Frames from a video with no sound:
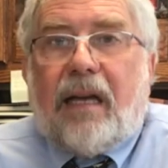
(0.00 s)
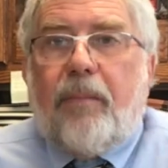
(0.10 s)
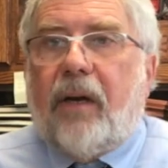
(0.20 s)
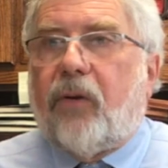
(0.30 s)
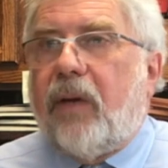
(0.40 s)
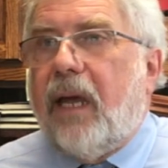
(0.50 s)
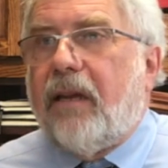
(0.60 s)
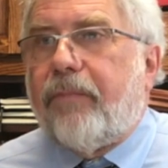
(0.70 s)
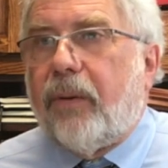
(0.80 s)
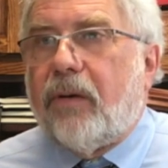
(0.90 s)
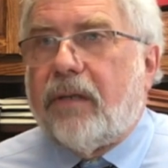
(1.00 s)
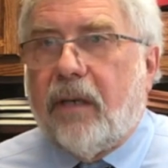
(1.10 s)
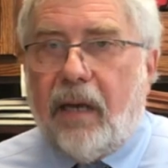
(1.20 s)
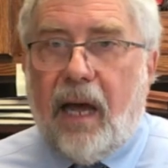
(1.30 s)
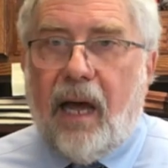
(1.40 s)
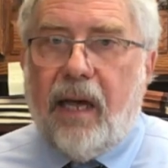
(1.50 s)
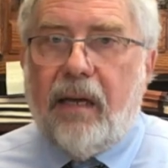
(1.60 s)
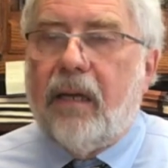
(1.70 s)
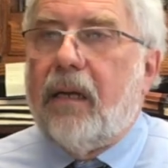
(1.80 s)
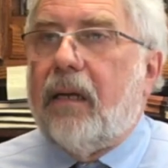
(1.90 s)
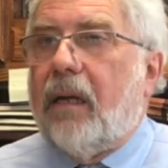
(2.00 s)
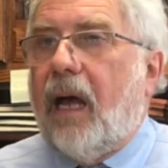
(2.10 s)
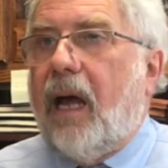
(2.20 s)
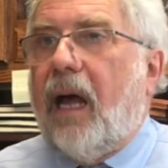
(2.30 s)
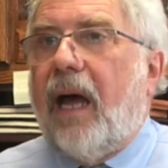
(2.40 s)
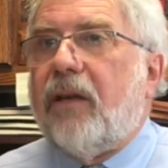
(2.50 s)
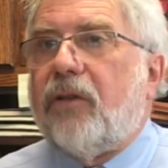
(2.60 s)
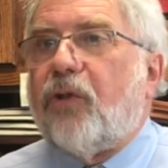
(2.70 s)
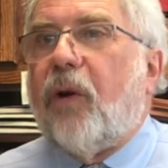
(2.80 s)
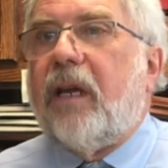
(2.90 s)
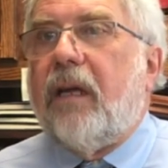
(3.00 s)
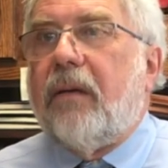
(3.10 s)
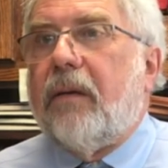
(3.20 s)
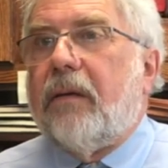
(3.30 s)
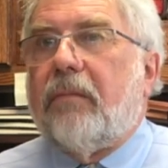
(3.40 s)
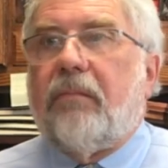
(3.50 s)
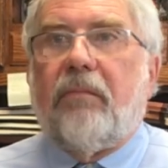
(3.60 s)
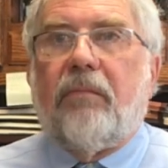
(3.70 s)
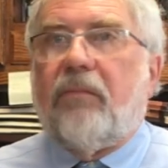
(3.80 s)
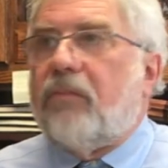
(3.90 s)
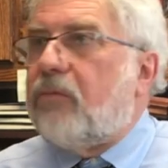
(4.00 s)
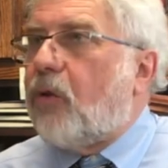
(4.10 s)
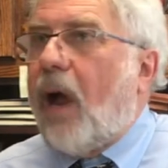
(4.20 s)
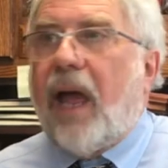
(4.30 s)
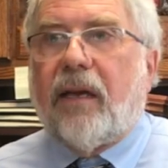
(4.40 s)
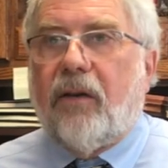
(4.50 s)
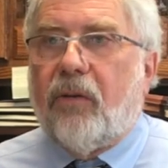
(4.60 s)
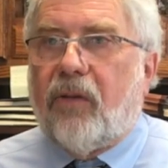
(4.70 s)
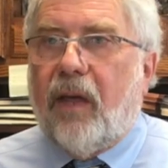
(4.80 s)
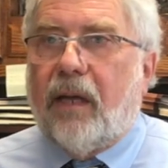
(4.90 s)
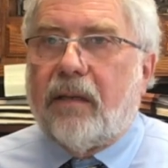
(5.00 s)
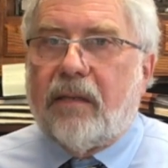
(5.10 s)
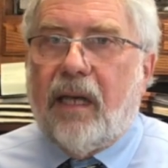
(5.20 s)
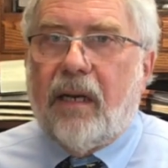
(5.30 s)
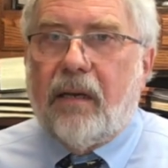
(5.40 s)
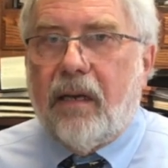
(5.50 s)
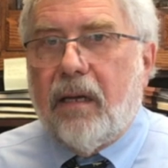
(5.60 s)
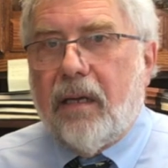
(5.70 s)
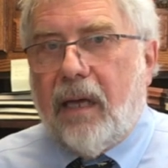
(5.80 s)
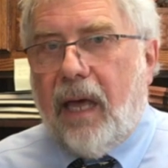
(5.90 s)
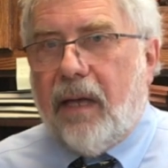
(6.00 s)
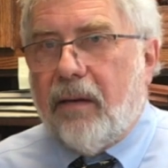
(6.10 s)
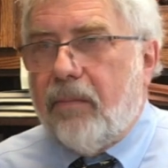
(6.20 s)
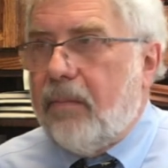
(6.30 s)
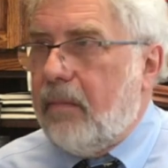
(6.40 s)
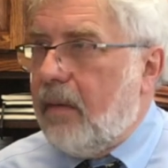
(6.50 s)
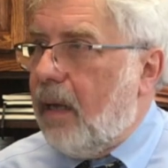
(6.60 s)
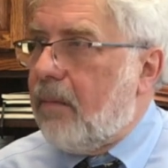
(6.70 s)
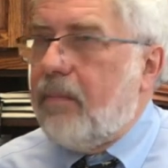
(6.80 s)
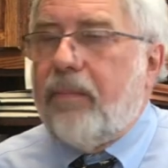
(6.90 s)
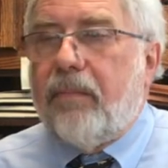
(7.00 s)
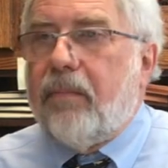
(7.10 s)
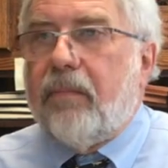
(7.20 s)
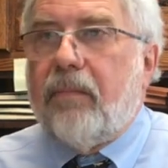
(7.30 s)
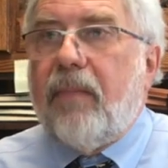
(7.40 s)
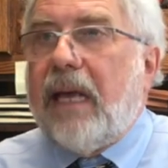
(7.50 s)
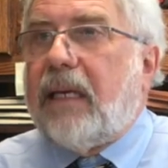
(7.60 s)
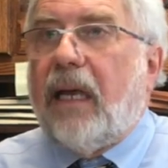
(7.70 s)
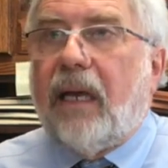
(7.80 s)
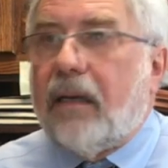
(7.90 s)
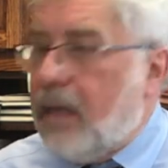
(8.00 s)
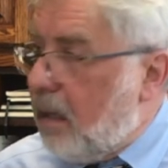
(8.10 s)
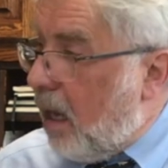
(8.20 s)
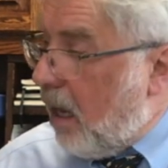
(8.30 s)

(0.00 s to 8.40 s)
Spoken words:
think I'm a creative person. I enjoy trying new things and making.